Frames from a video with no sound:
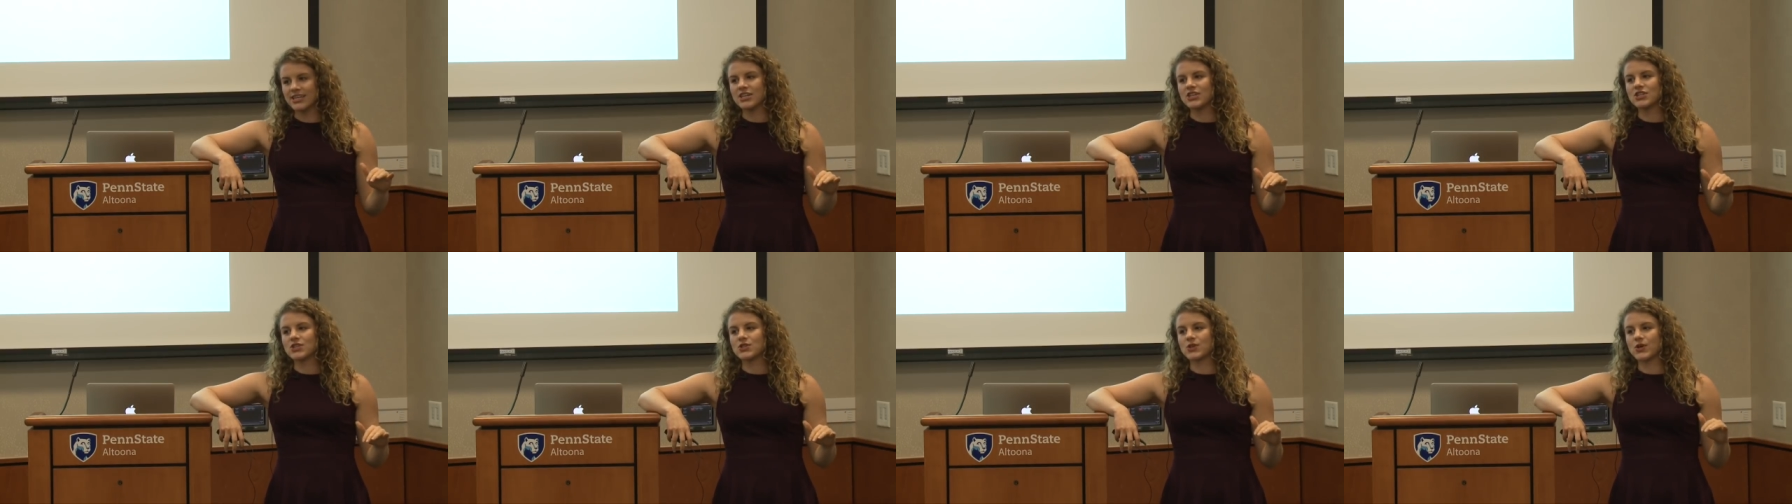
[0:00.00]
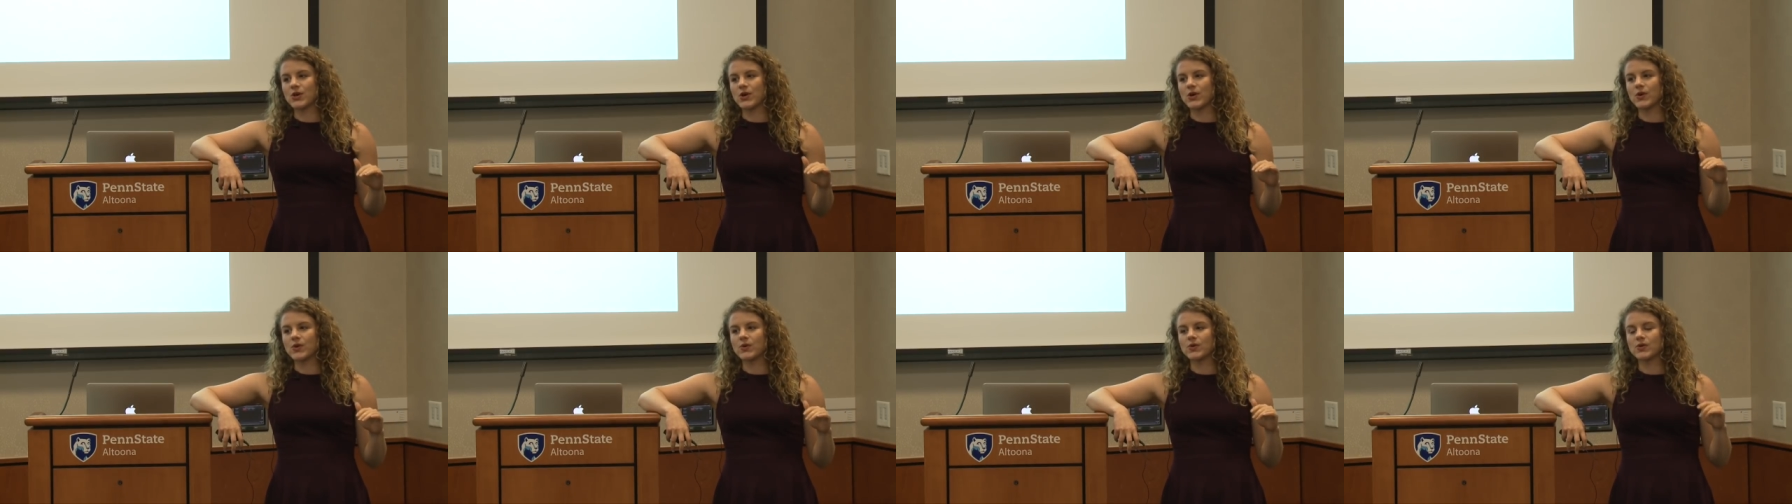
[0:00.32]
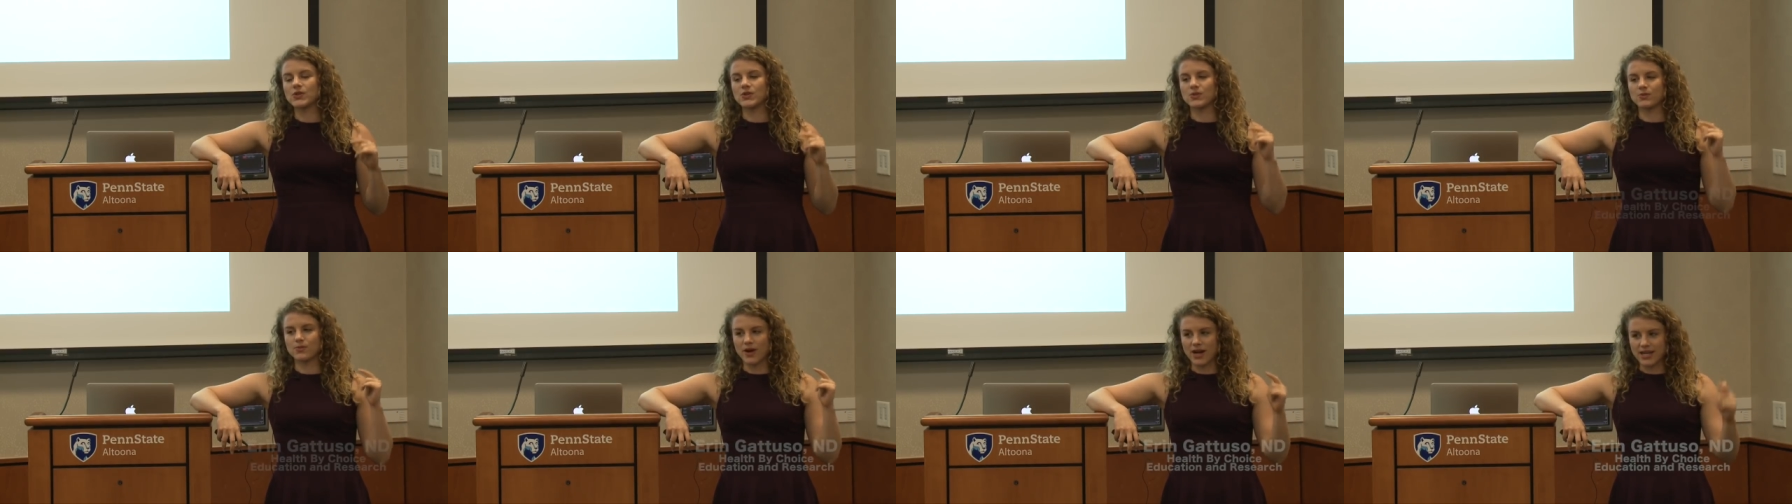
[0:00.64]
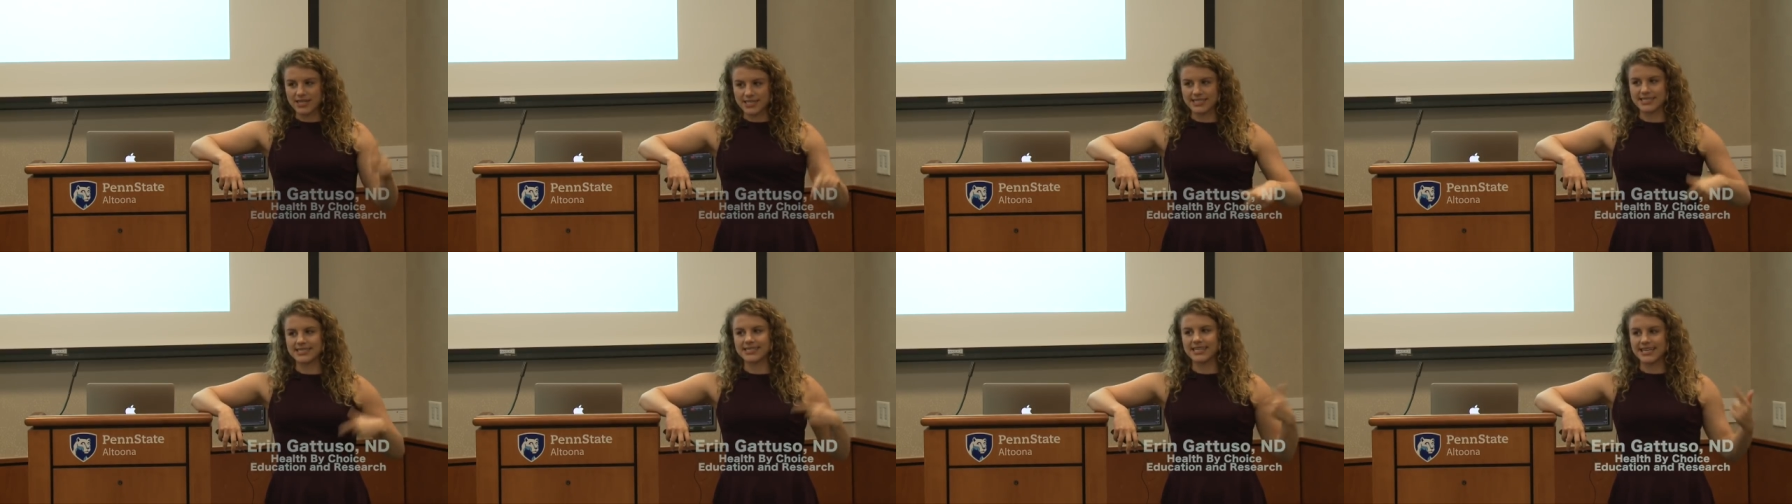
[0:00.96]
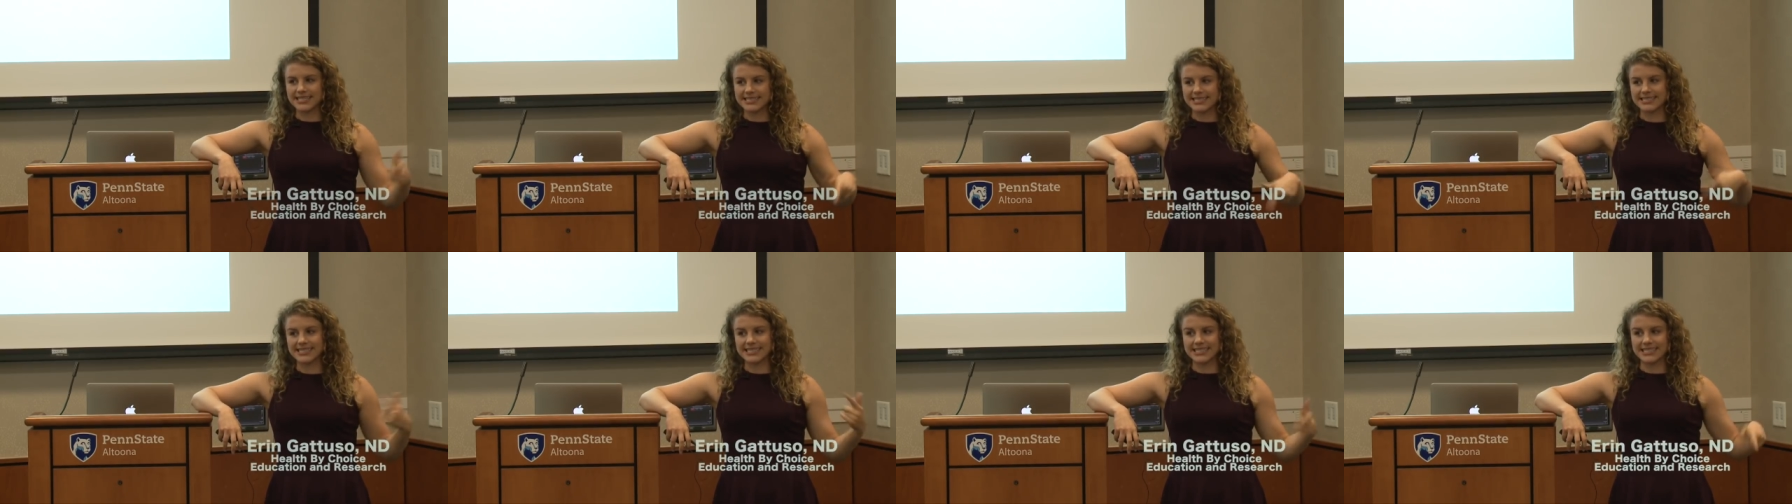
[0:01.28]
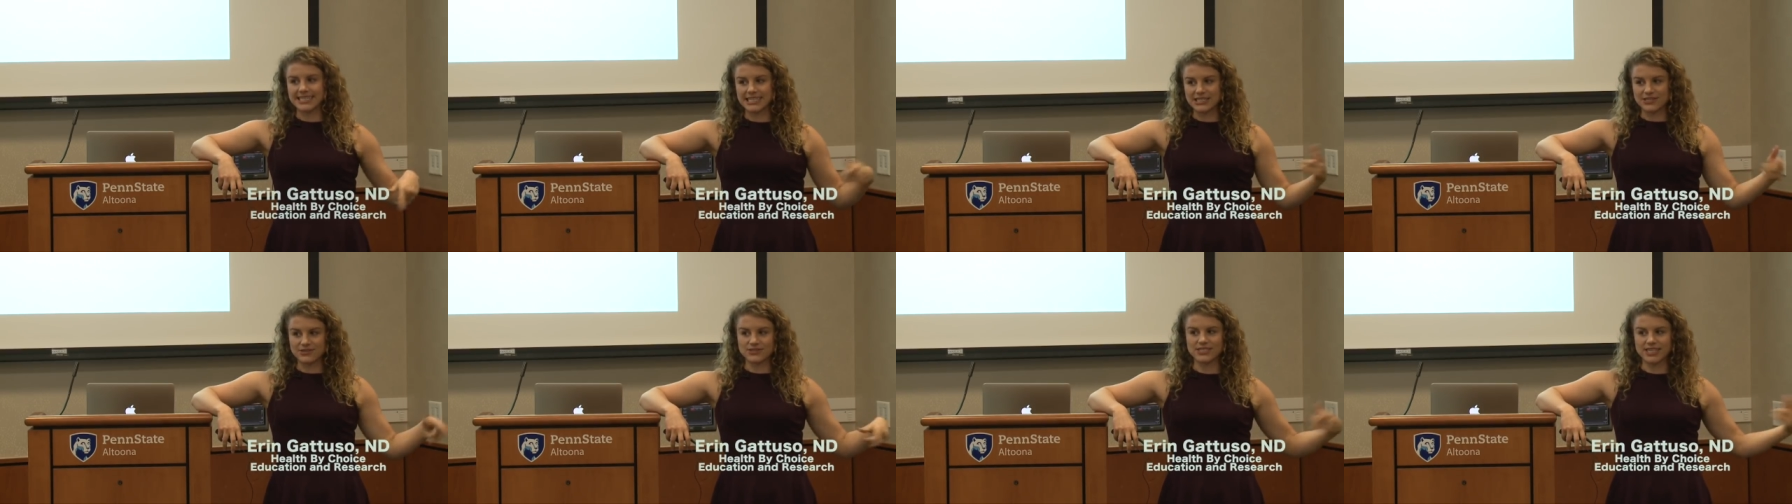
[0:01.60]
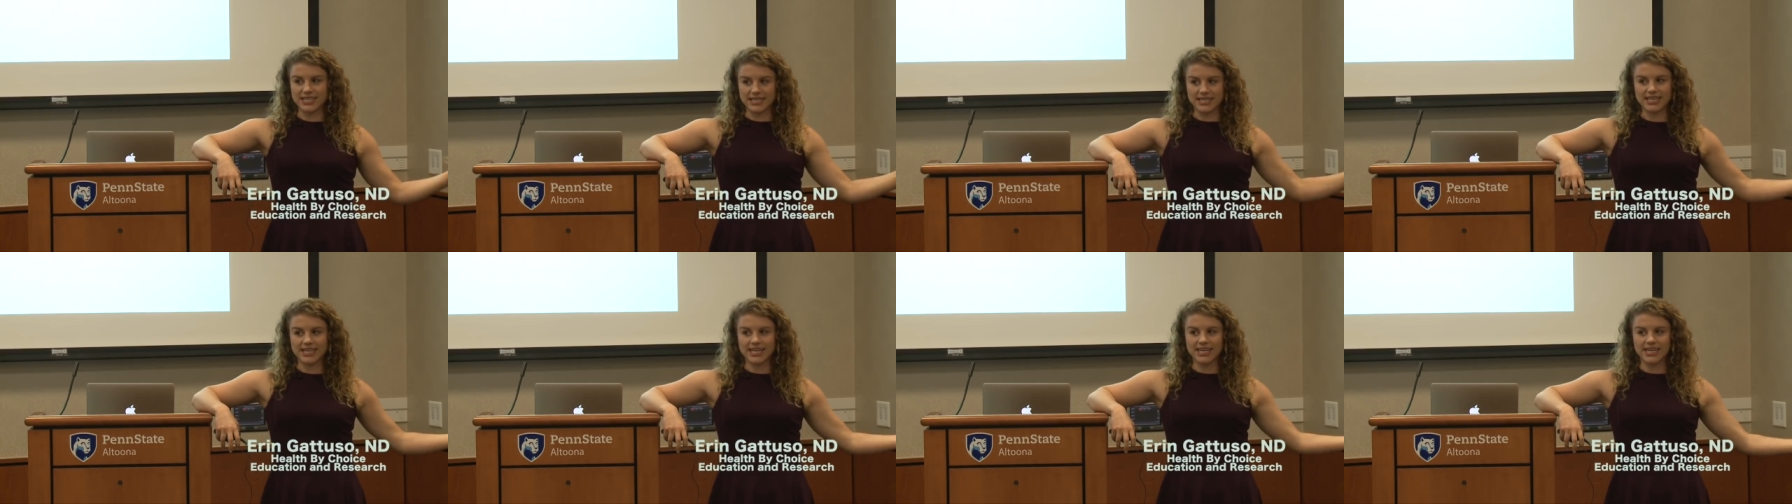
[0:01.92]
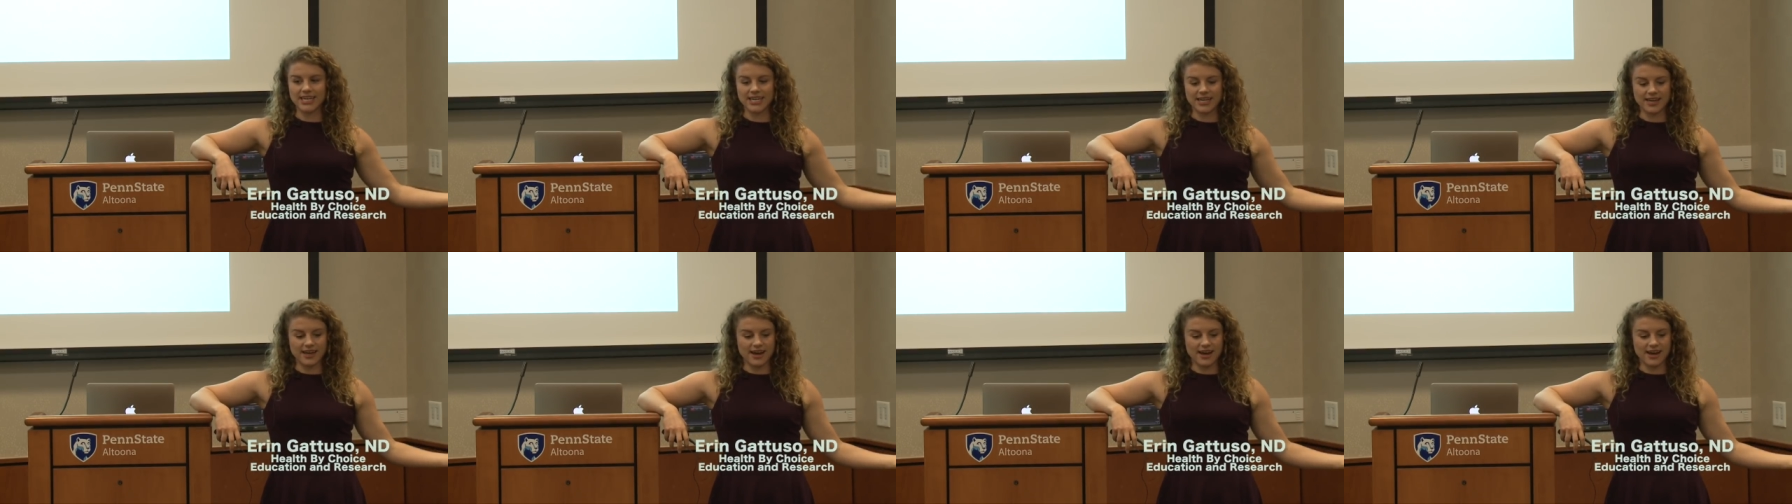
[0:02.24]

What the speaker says: So your body stays in a ketogenic